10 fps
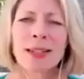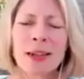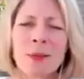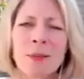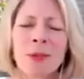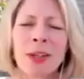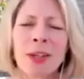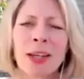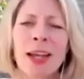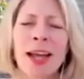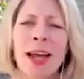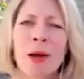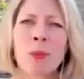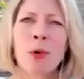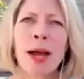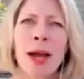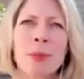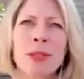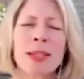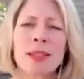um, and what
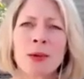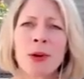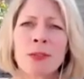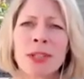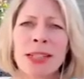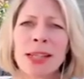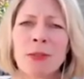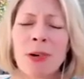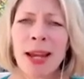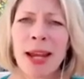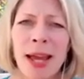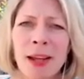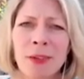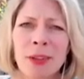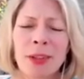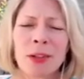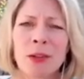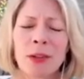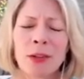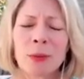happens then? So obviously, right now, you
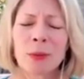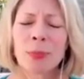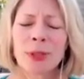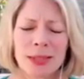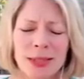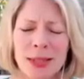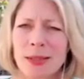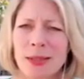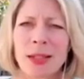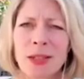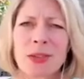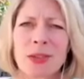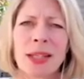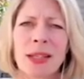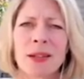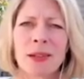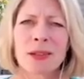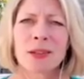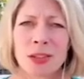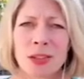your business has literally
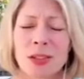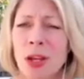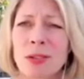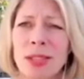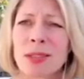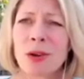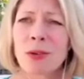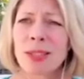just totally stopped.